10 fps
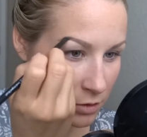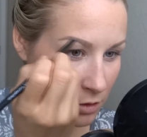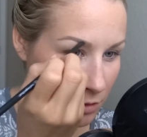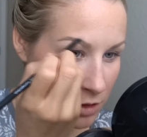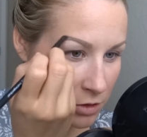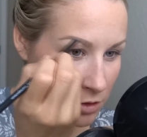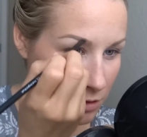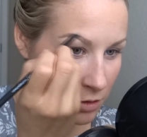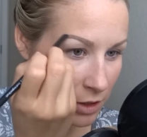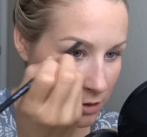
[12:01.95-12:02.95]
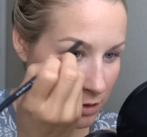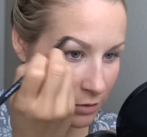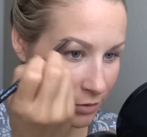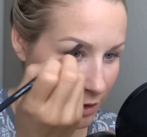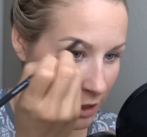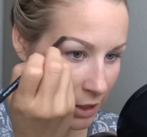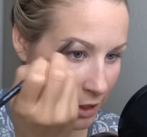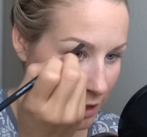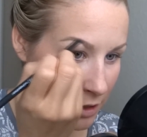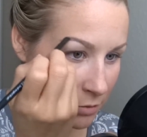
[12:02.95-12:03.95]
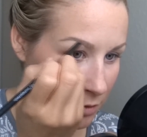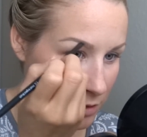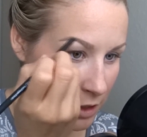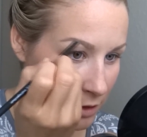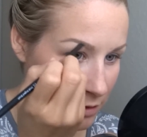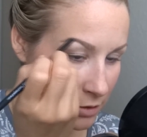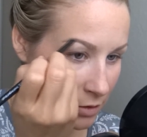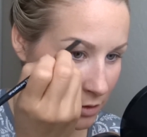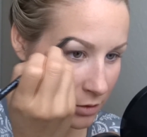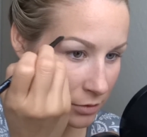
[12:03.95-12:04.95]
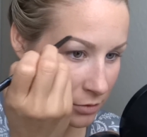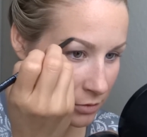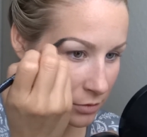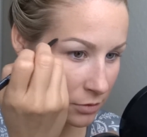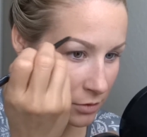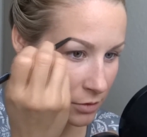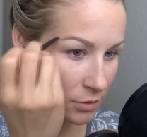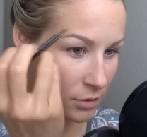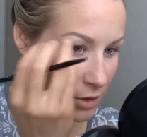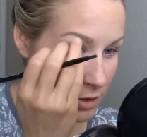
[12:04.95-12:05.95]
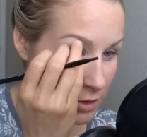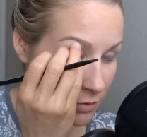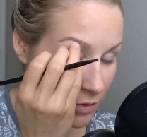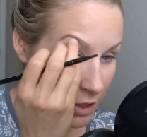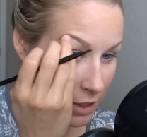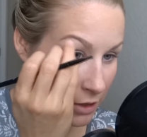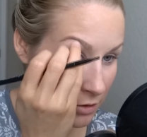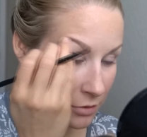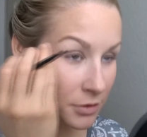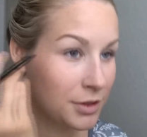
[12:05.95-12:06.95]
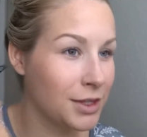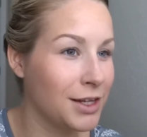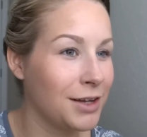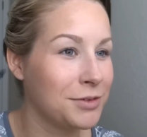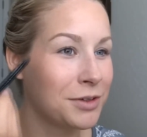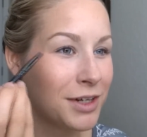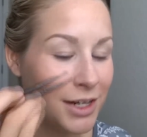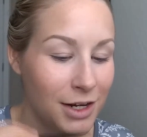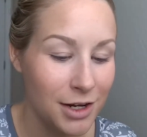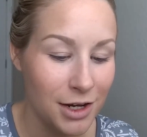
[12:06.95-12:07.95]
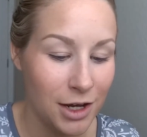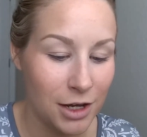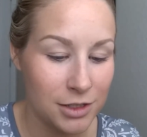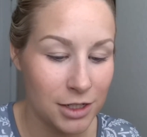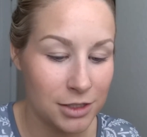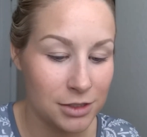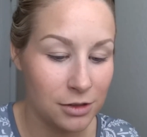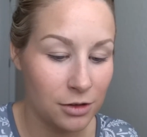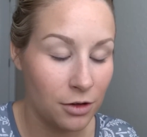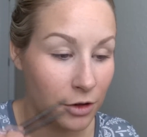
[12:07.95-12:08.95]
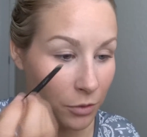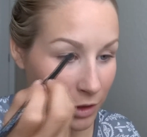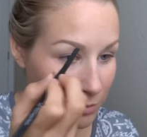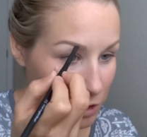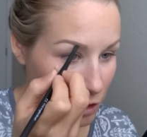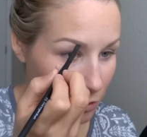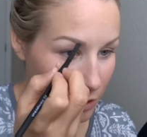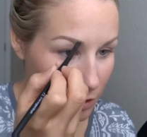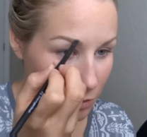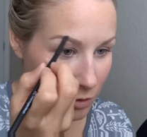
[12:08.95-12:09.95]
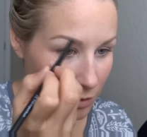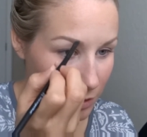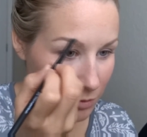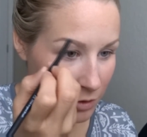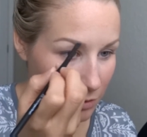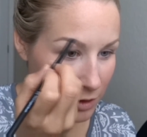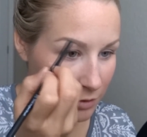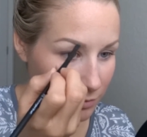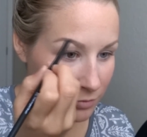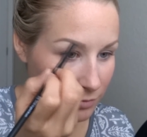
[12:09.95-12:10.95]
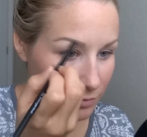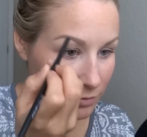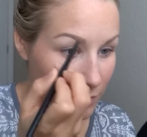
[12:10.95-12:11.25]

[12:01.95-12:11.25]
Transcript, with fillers: Now once you do this every day, it won't take as long as the video that I'm doing. It takes a little longer when I'm showing you all what I'm doing.